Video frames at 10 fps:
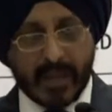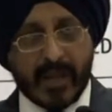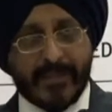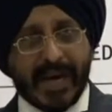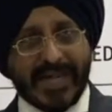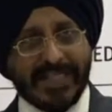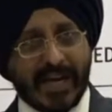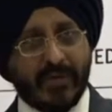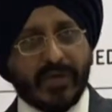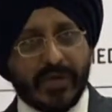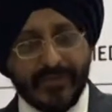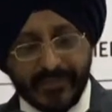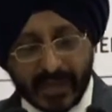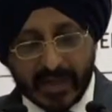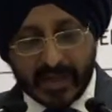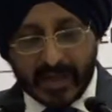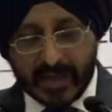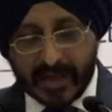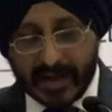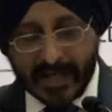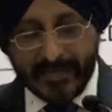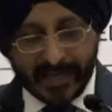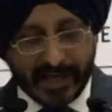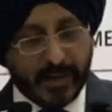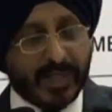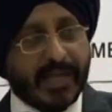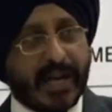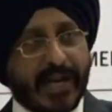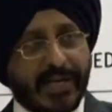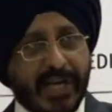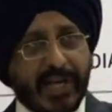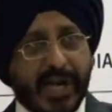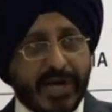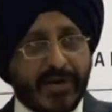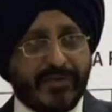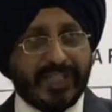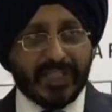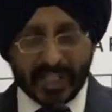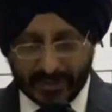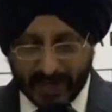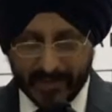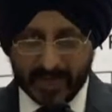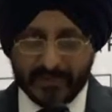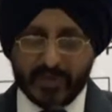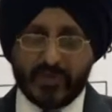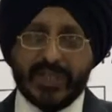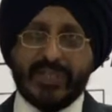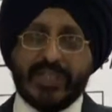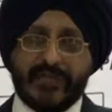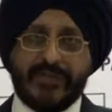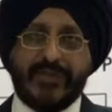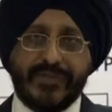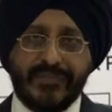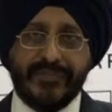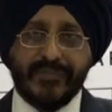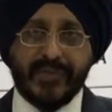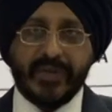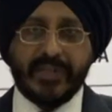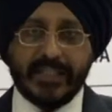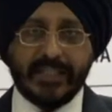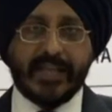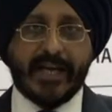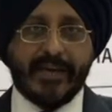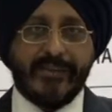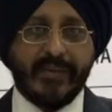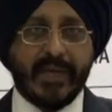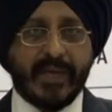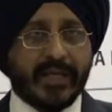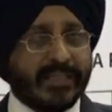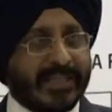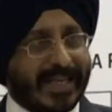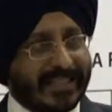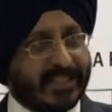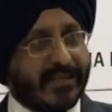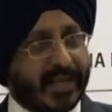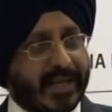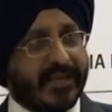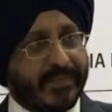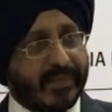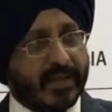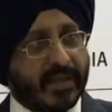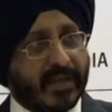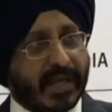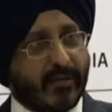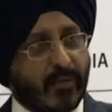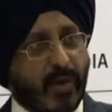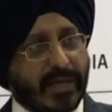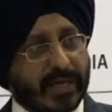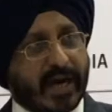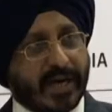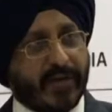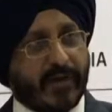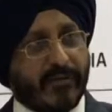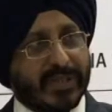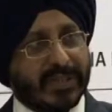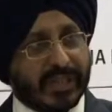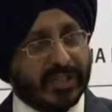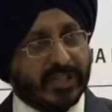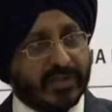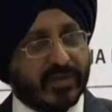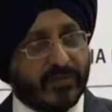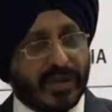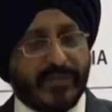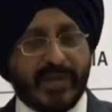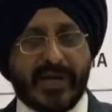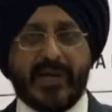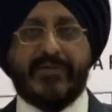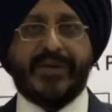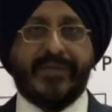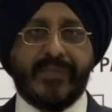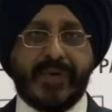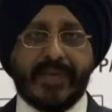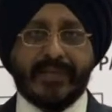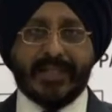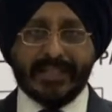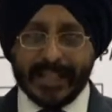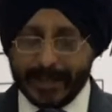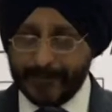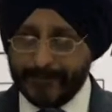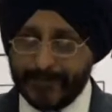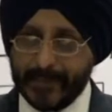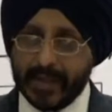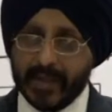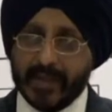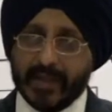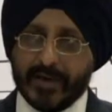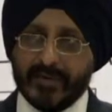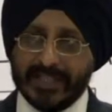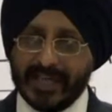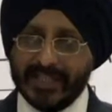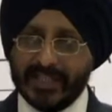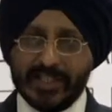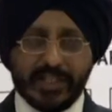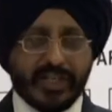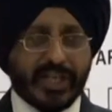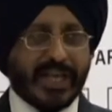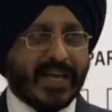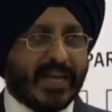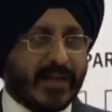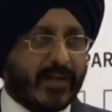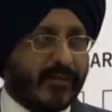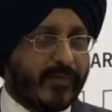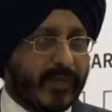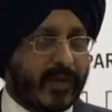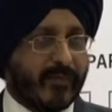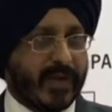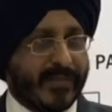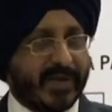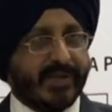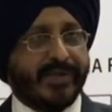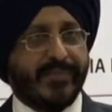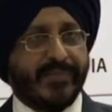But as an outcome, let me tell you that 1800 research papers which we received this time is a testimony that what kind of research we believe in. They say that research is in the DNA of Amity.